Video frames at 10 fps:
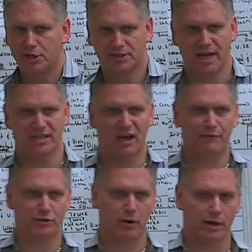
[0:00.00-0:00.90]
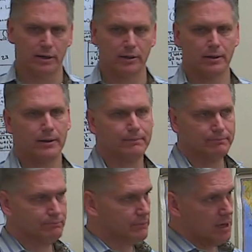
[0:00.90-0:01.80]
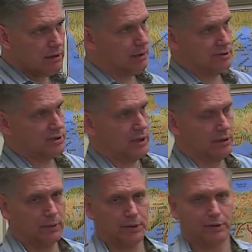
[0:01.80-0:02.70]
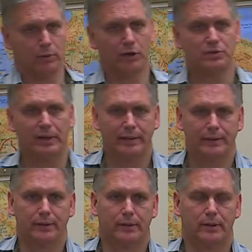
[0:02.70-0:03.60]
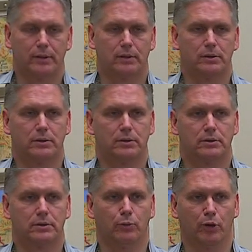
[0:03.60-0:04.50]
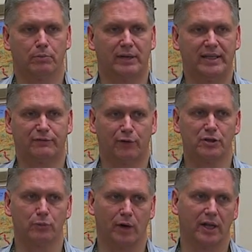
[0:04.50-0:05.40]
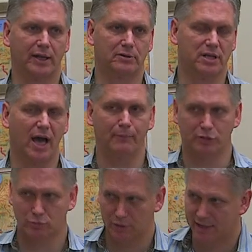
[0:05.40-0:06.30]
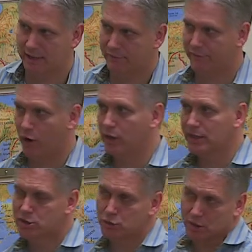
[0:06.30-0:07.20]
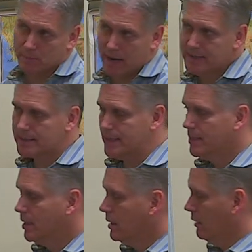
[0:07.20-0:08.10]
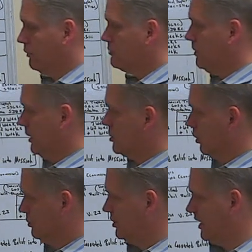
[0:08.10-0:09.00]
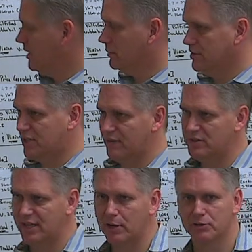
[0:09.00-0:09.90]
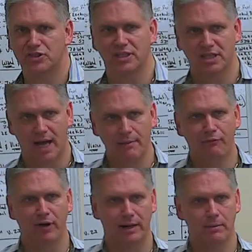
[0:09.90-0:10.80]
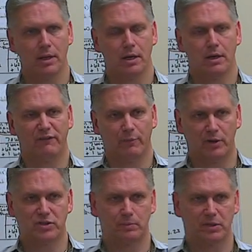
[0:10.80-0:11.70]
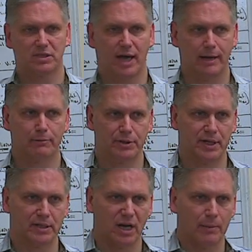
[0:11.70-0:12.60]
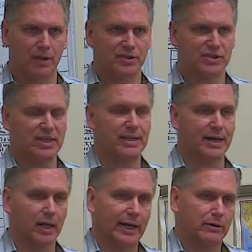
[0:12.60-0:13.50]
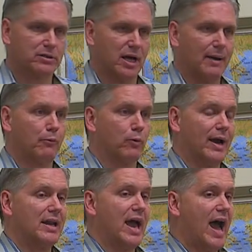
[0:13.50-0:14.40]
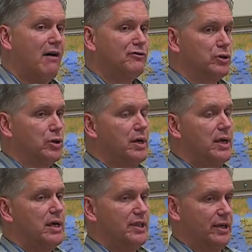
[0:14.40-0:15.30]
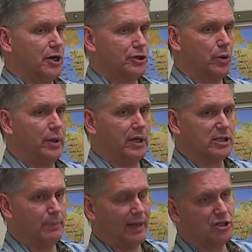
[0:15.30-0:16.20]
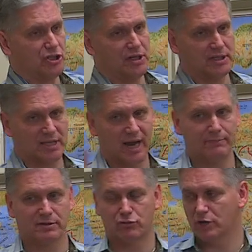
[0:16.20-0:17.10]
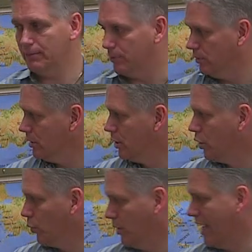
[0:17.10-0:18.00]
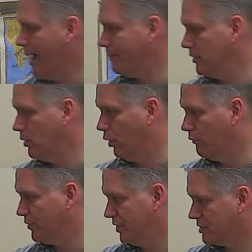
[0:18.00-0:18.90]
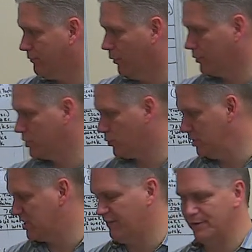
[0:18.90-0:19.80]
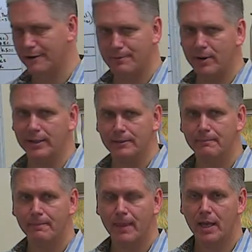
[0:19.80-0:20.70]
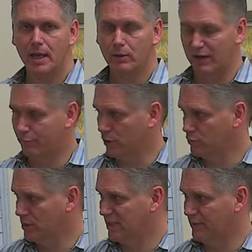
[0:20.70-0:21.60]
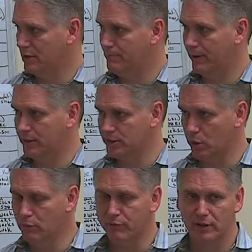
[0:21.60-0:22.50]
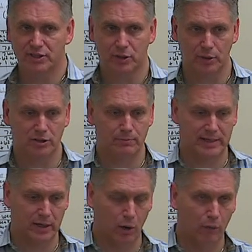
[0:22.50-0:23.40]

this guy's off his rocker. No, I'm just telling you what the words mean. The word means furthermore at a later time, which would then fall into the mindset of what's being told to Daniel. He's giving Daniel just a time frame from which the Messiah would then come on the scene at a later time, right after the ongoing expansion and times of trouble would happen over this 427-year period. When that 427-year period is over, it's going to be